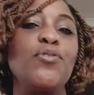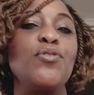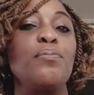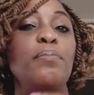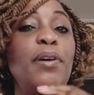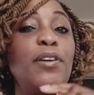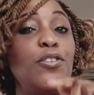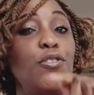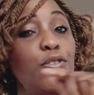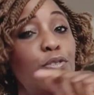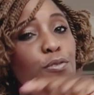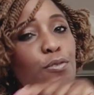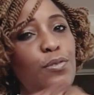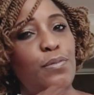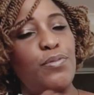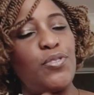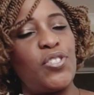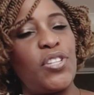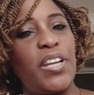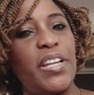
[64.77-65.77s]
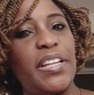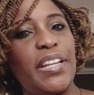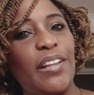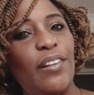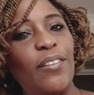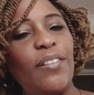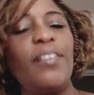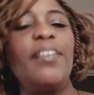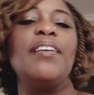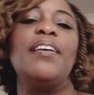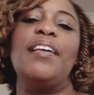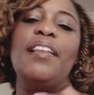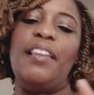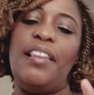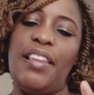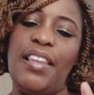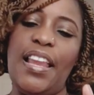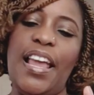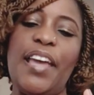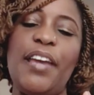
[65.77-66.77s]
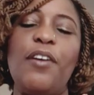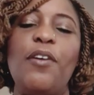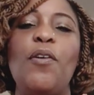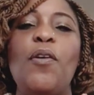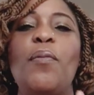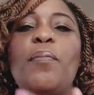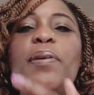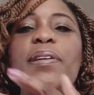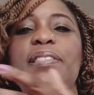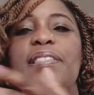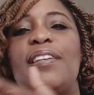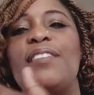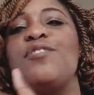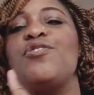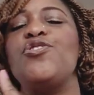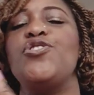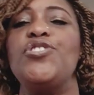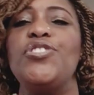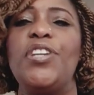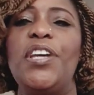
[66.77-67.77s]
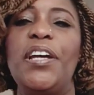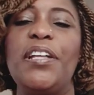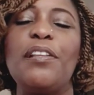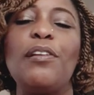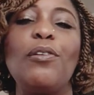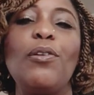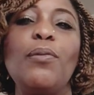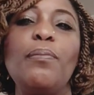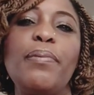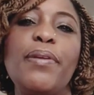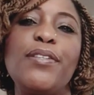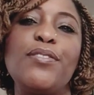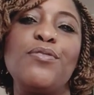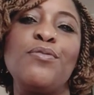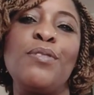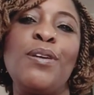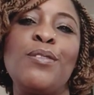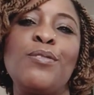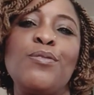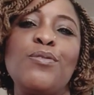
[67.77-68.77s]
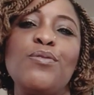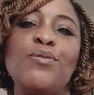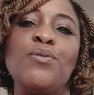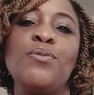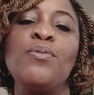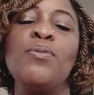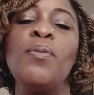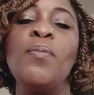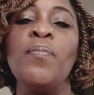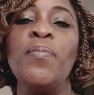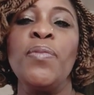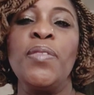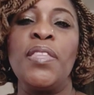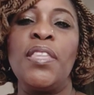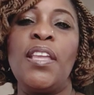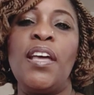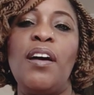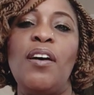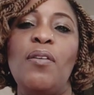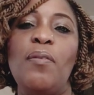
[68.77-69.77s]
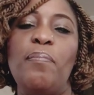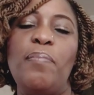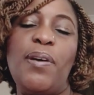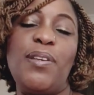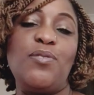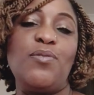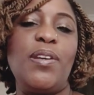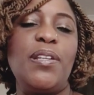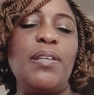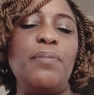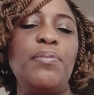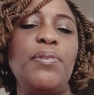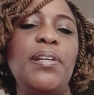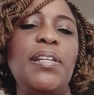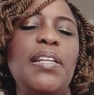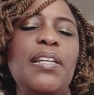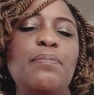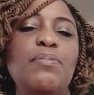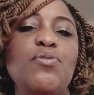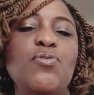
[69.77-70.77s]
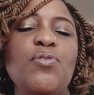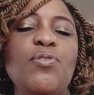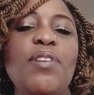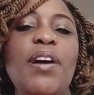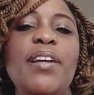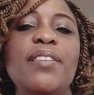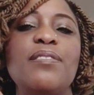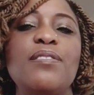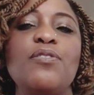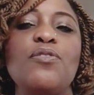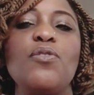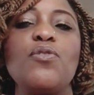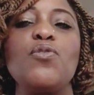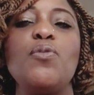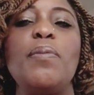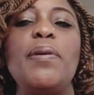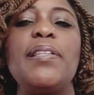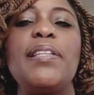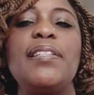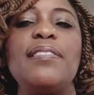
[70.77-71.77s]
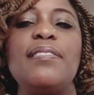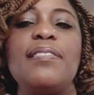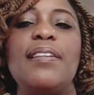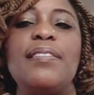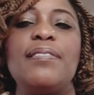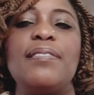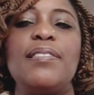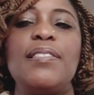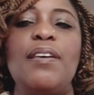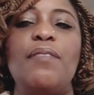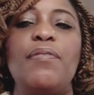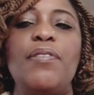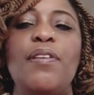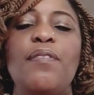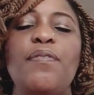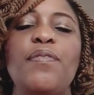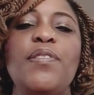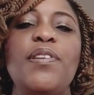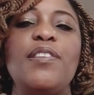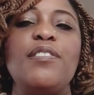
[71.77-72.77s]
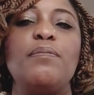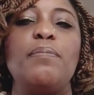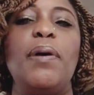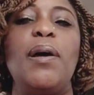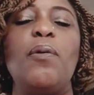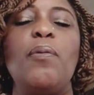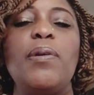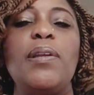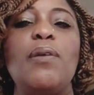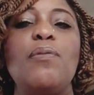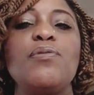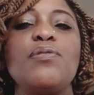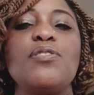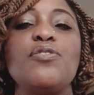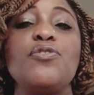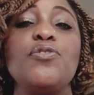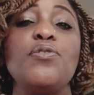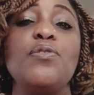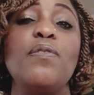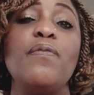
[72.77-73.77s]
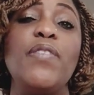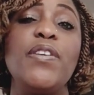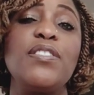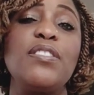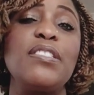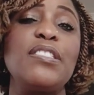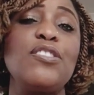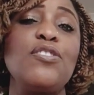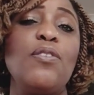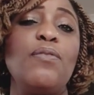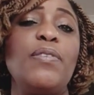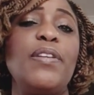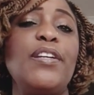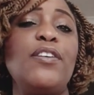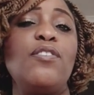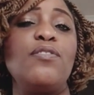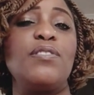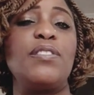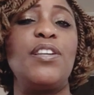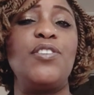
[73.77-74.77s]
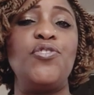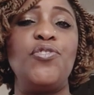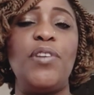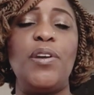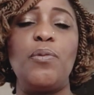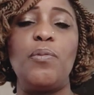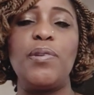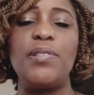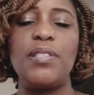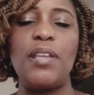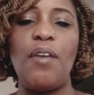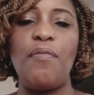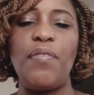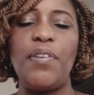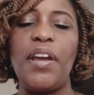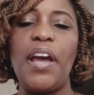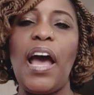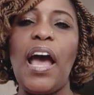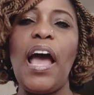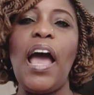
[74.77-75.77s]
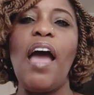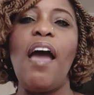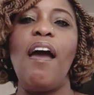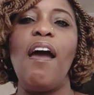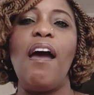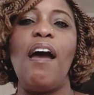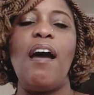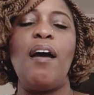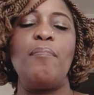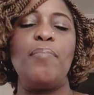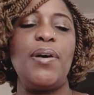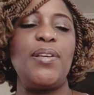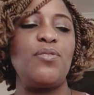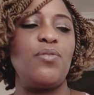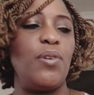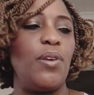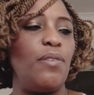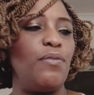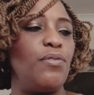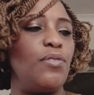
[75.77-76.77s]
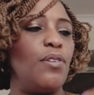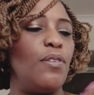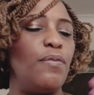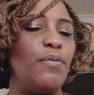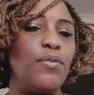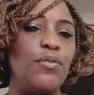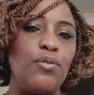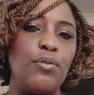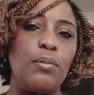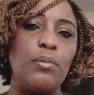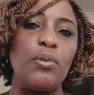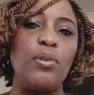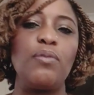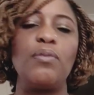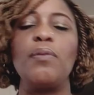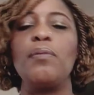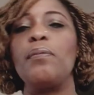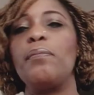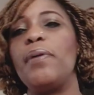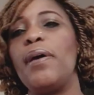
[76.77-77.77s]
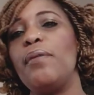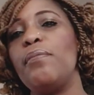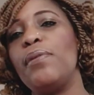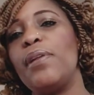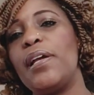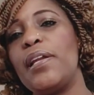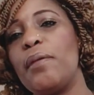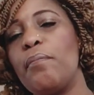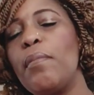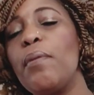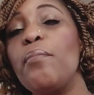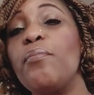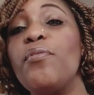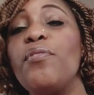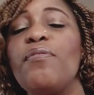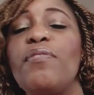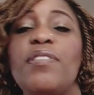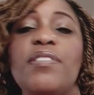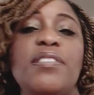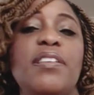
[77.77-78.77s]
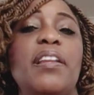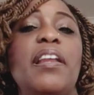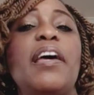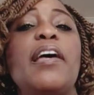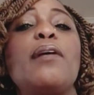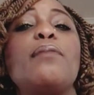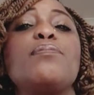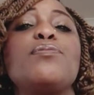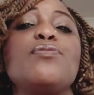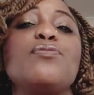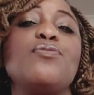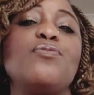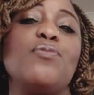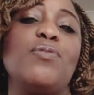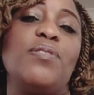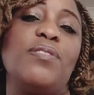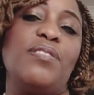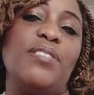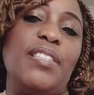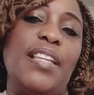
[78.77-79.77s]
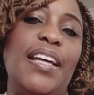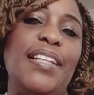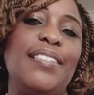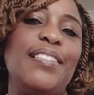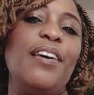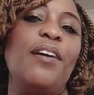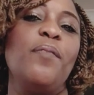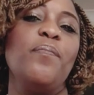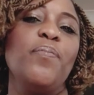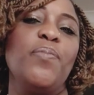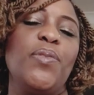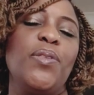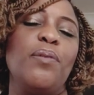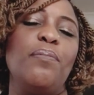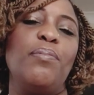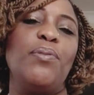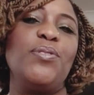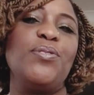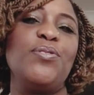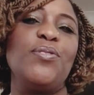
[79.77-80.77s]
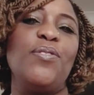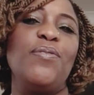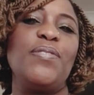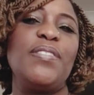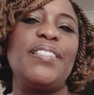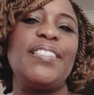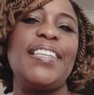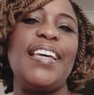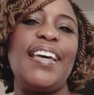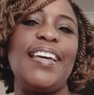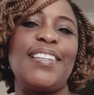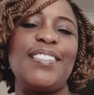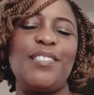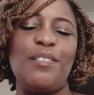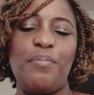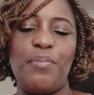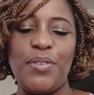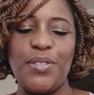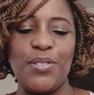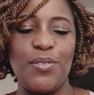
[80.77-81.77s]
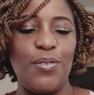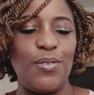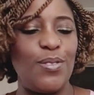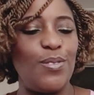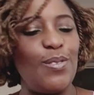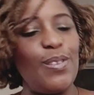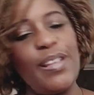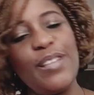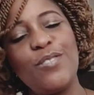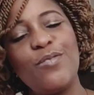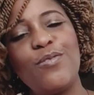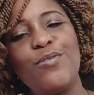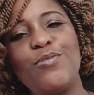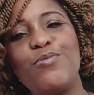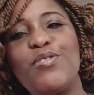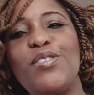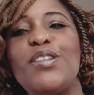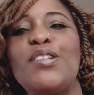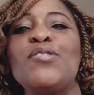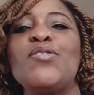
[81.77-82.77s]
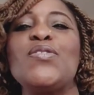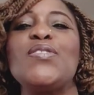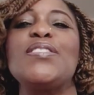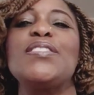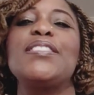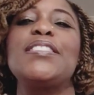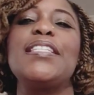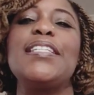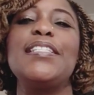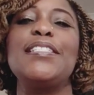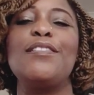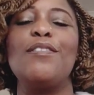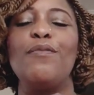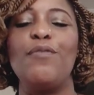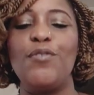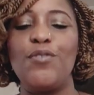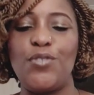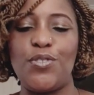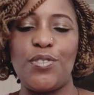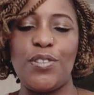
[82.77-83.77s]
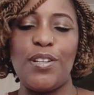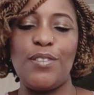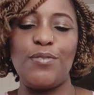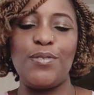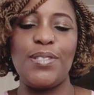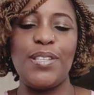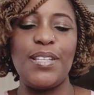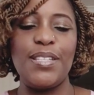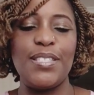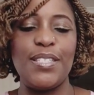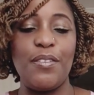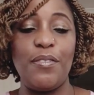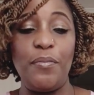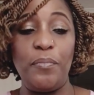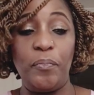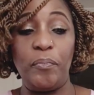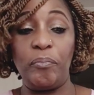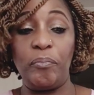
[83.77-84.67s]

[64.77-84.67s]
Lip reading: to my YouTube channel, like, comment, and share, and the Lord bless you as you do. Now, Pastor Adeboye led me to Christ in October 1997, a few years back when I was in the University of Lagos, Nigeria, in West Africa, and Pastor gives you a few scriptures from the Bible and a memory verse, and that helps you to understand the body of the text. Praise God. So let's go straight into the daily devotional. Today is a